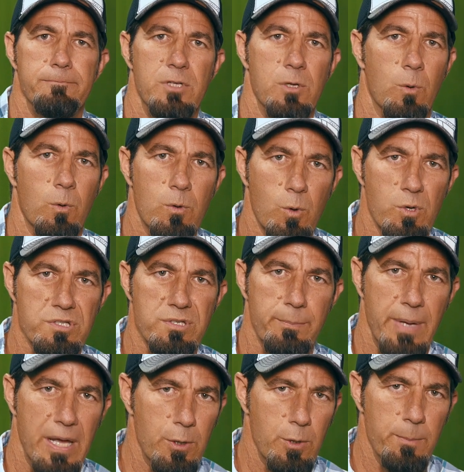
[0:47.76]
of course
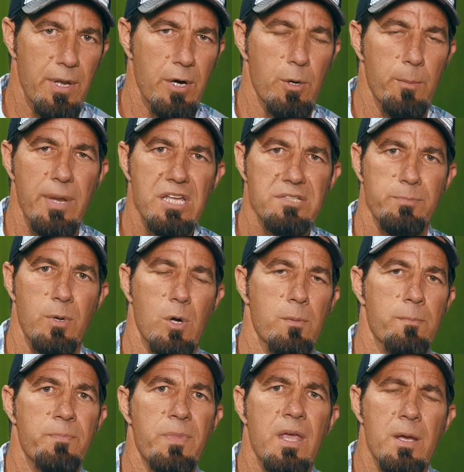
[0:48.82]
better and better at
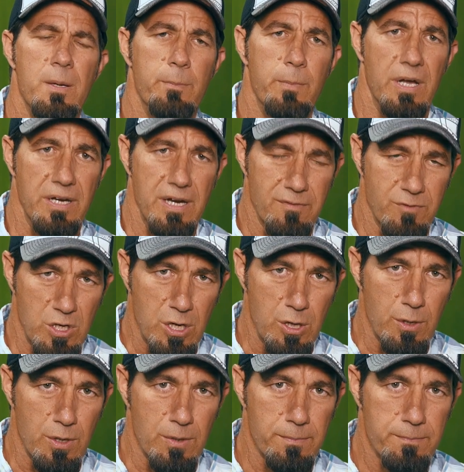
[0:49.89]
baseball, but every
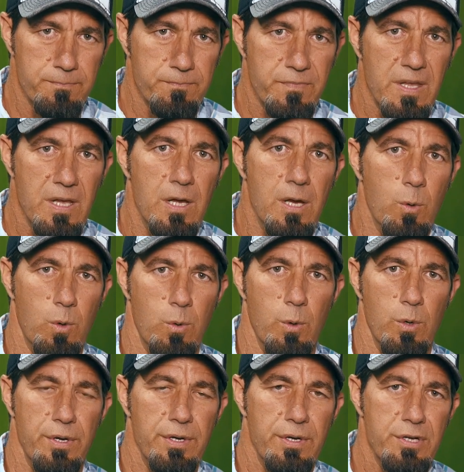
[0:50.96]
year we
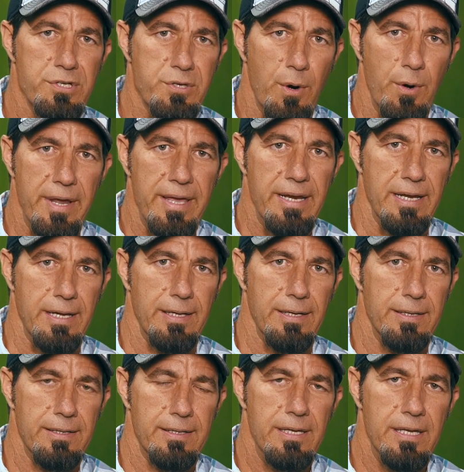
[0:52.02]
would start hitting
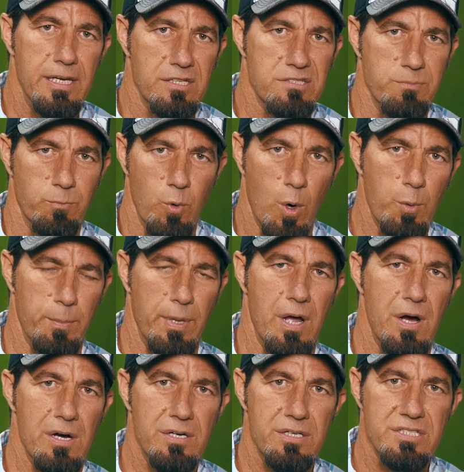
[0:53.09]
some
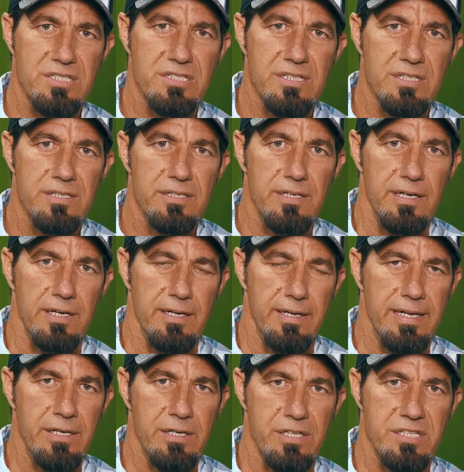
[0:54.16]
roadblocks
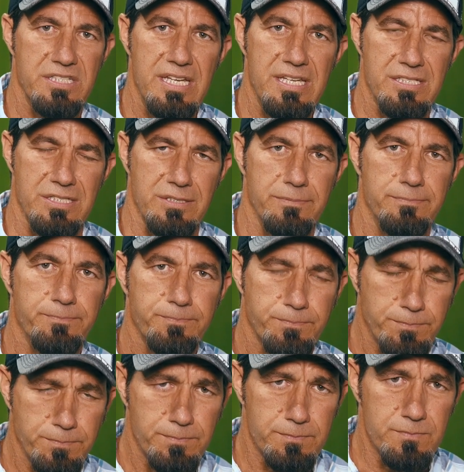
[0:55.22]
into the season,
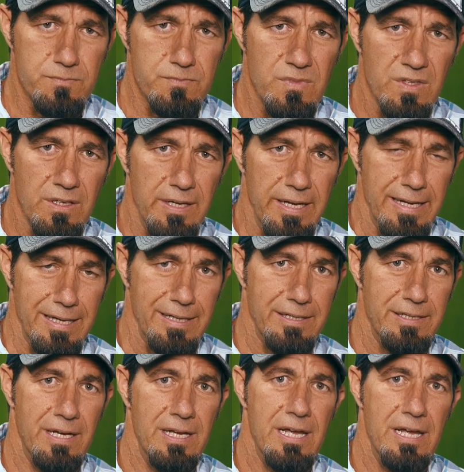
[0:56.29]
and